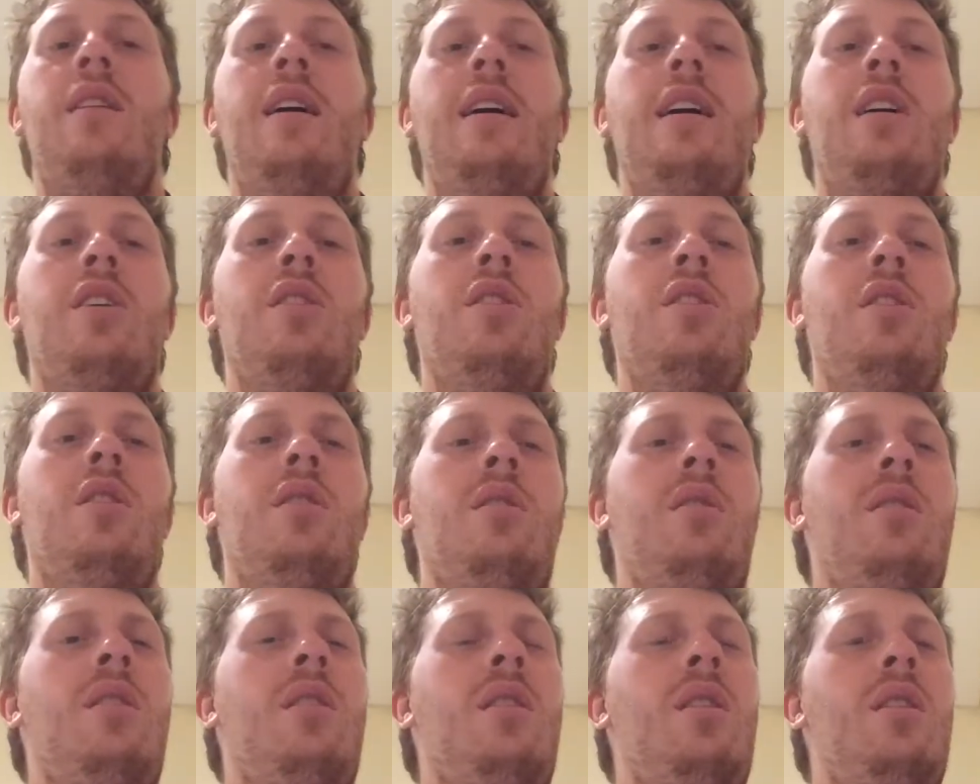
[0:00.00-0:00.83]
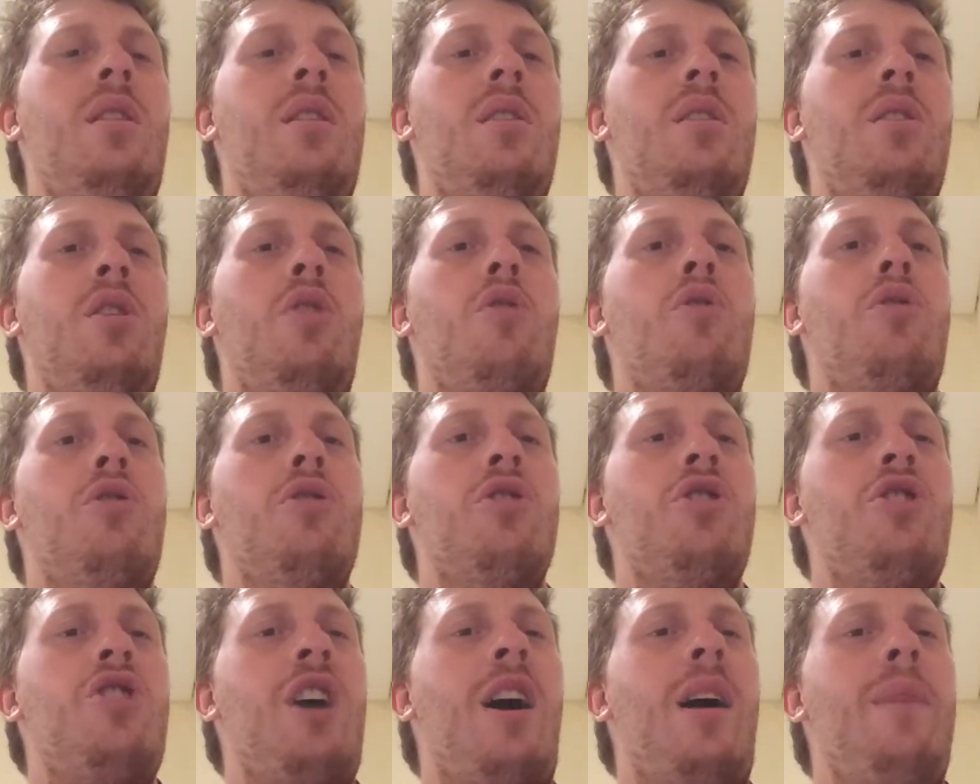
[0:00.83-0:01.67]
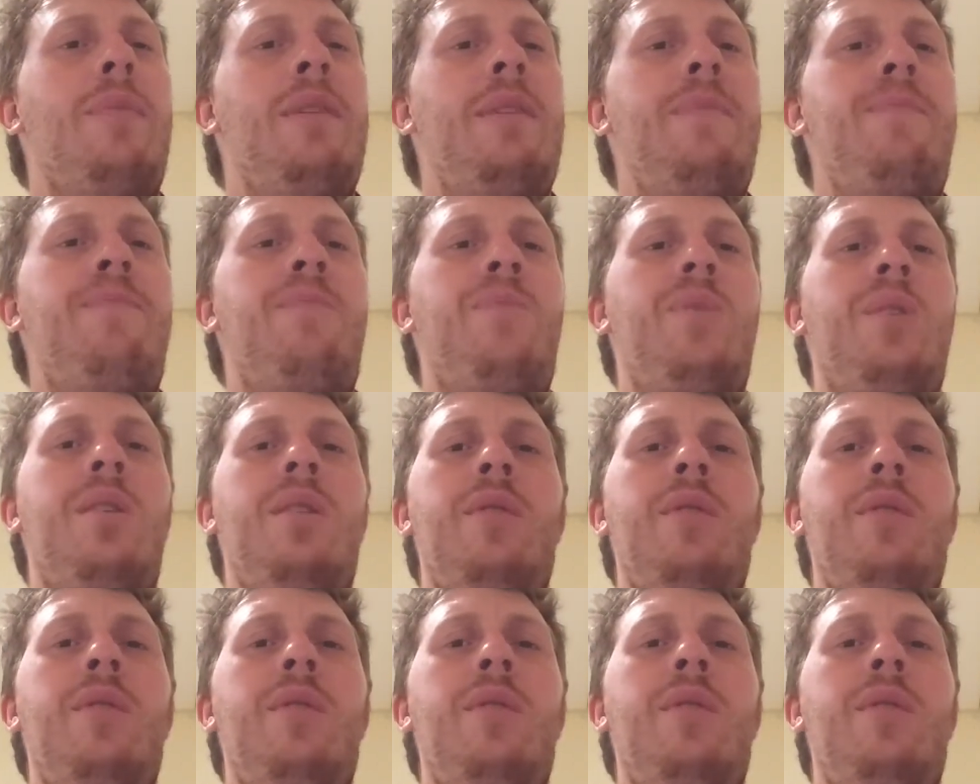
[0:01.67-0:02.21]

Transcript: like a local shaman,